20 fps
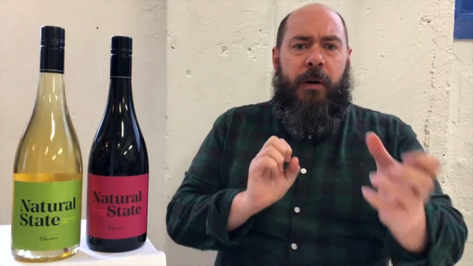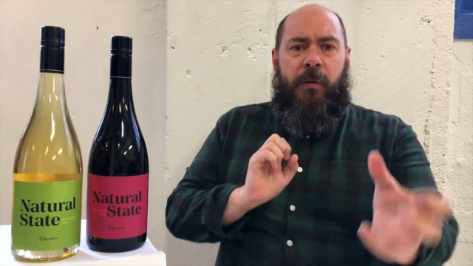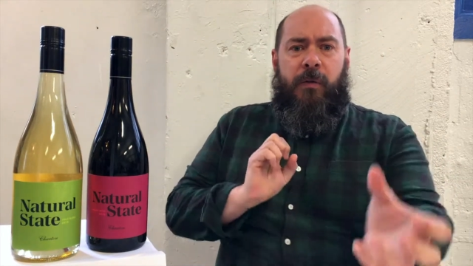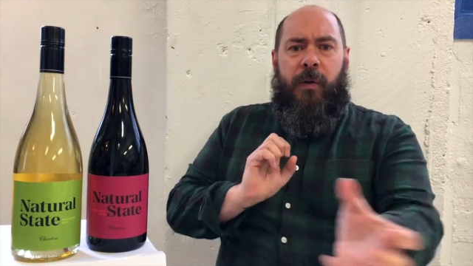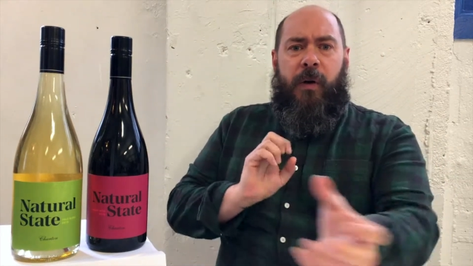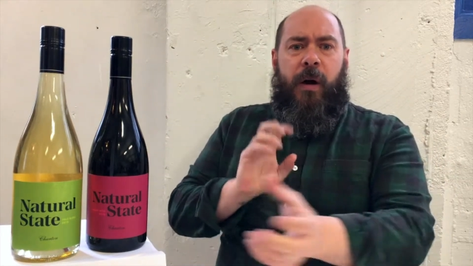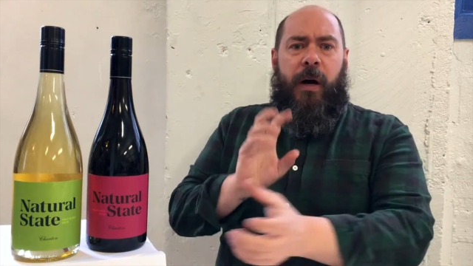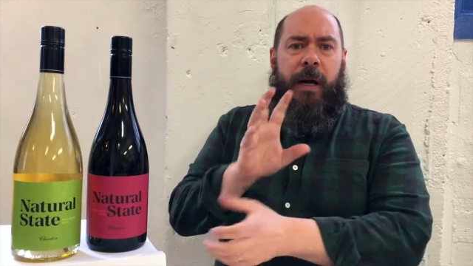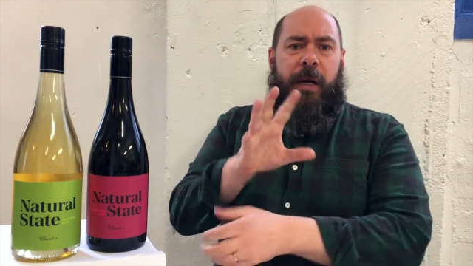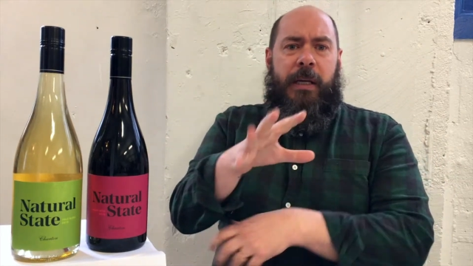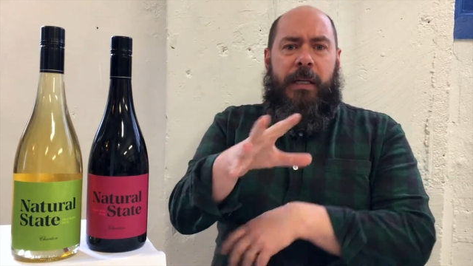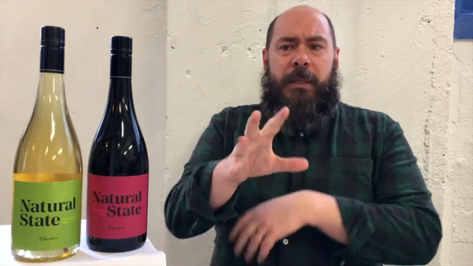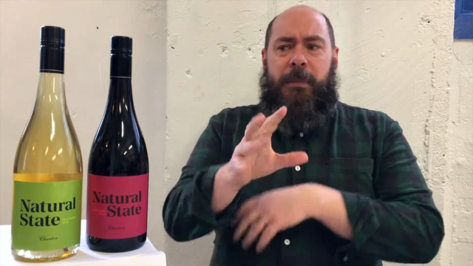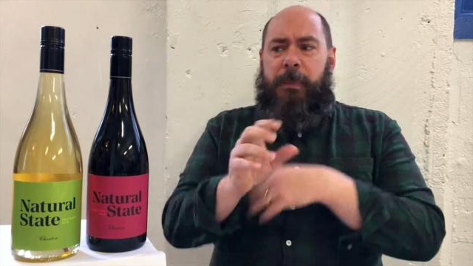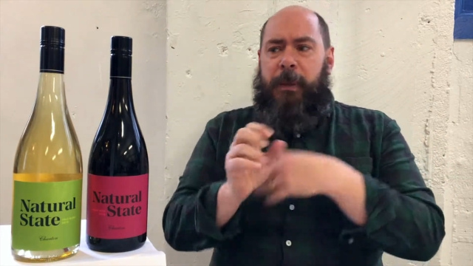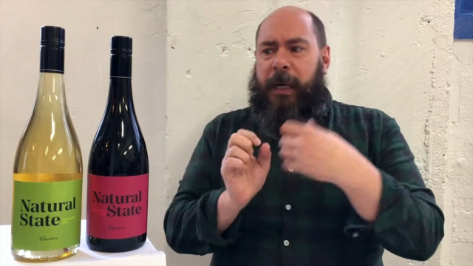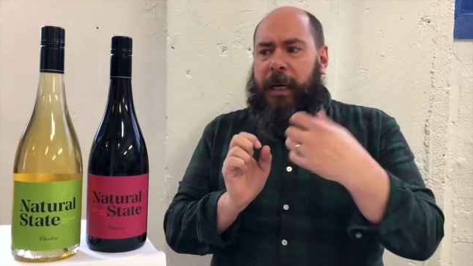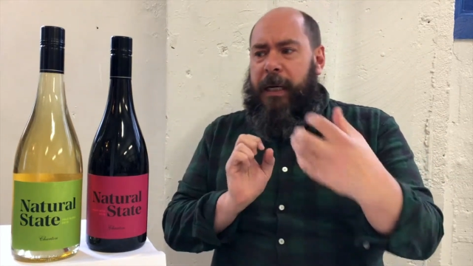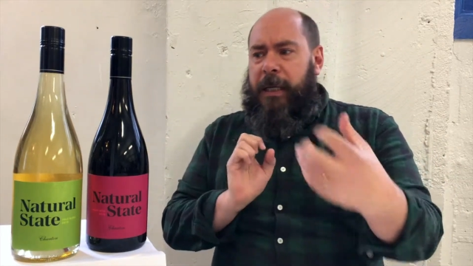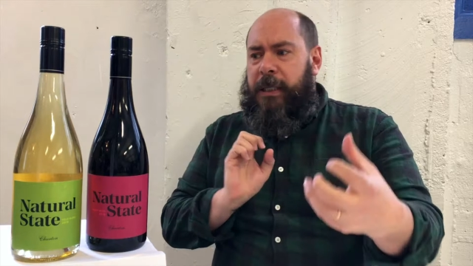varieties
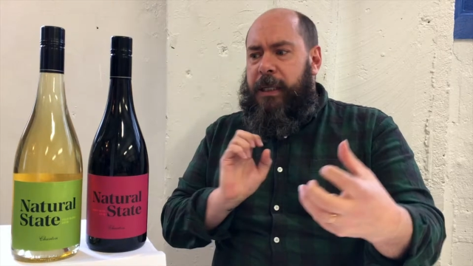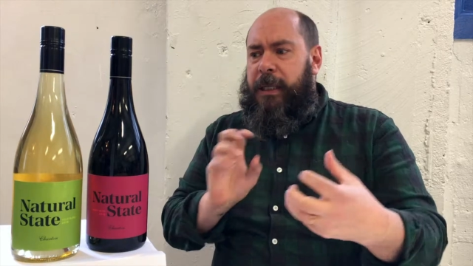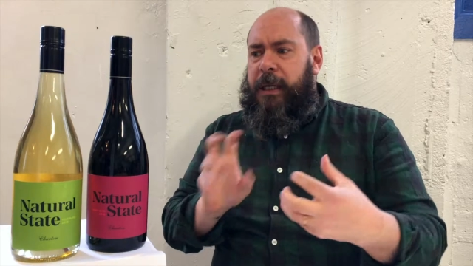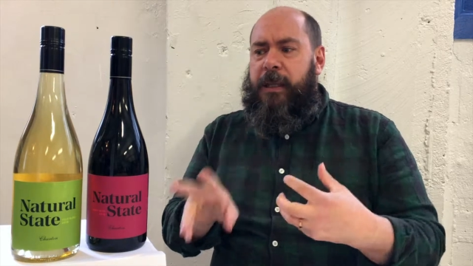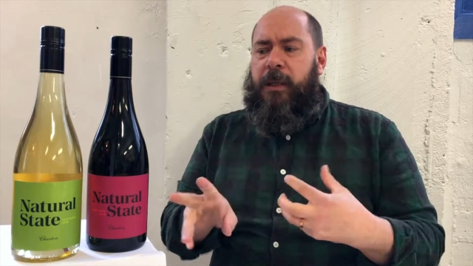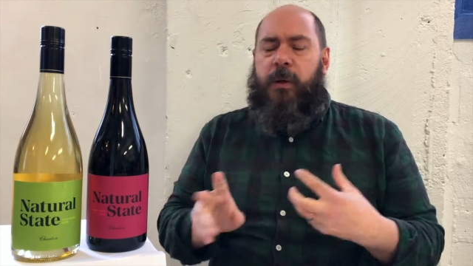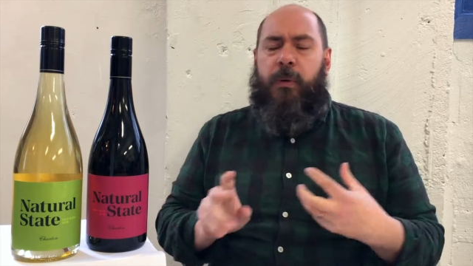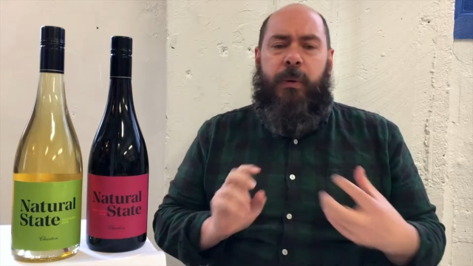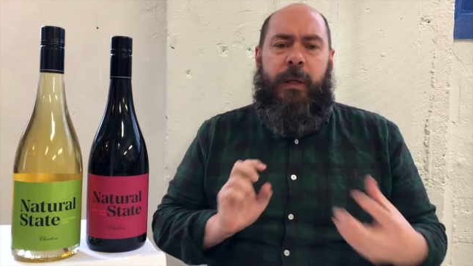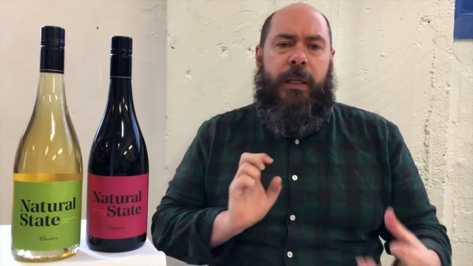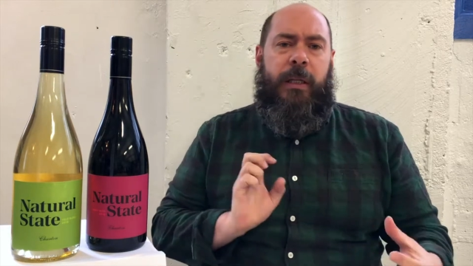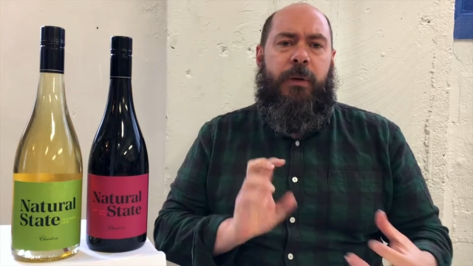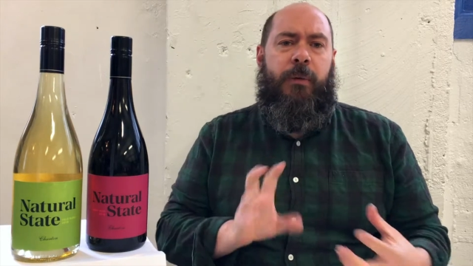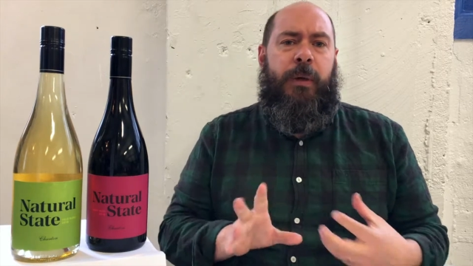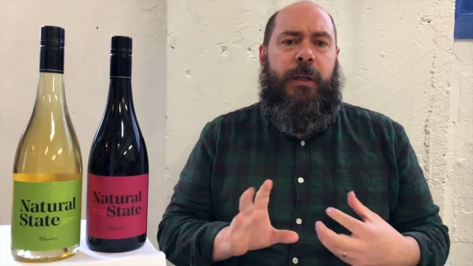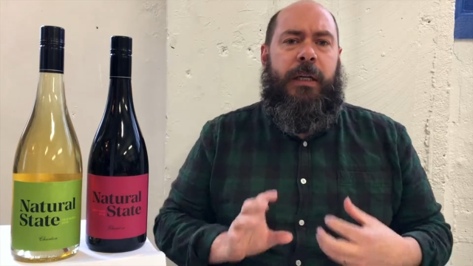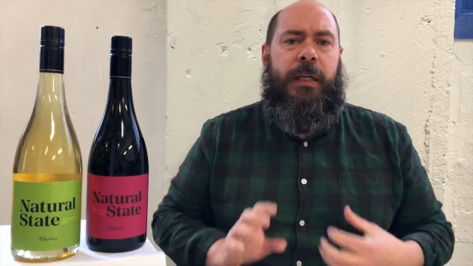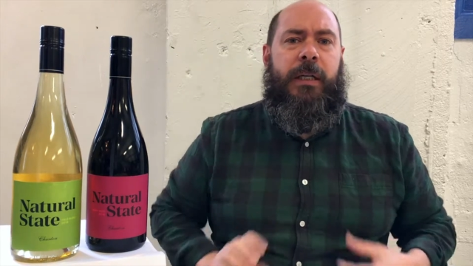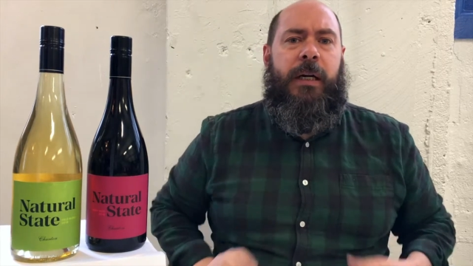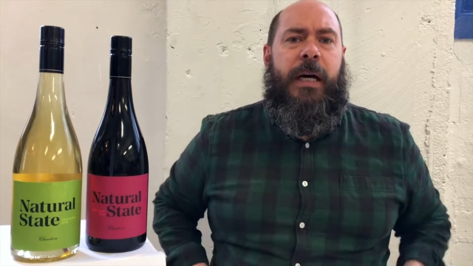play together
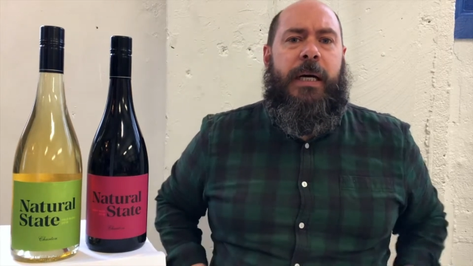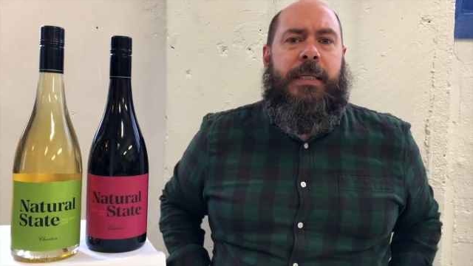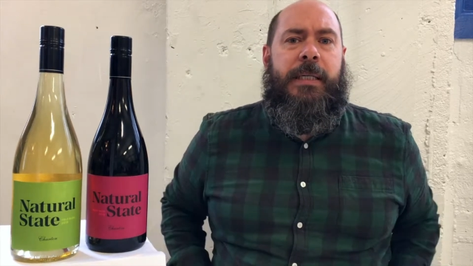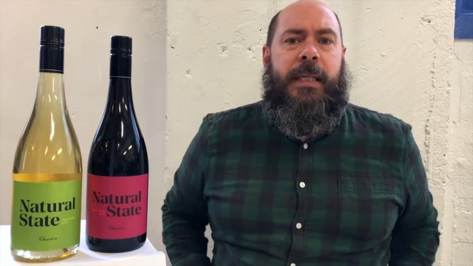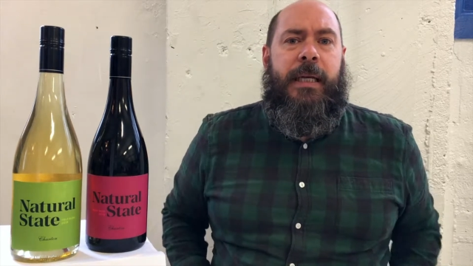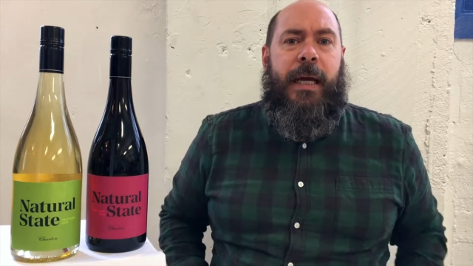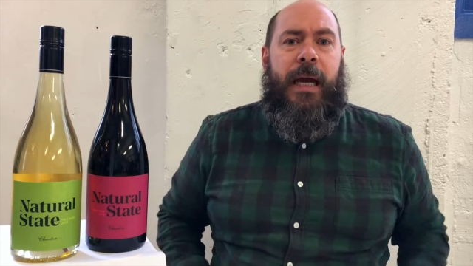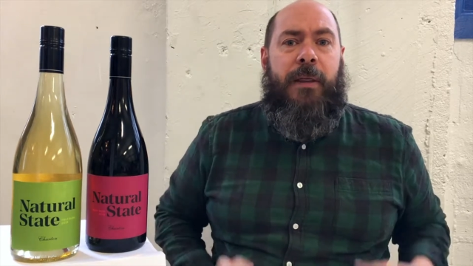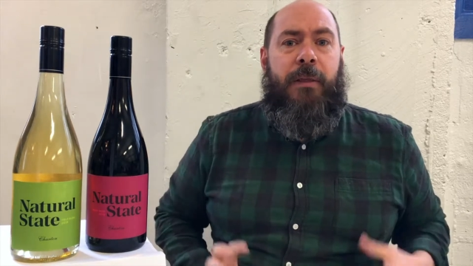really nicely,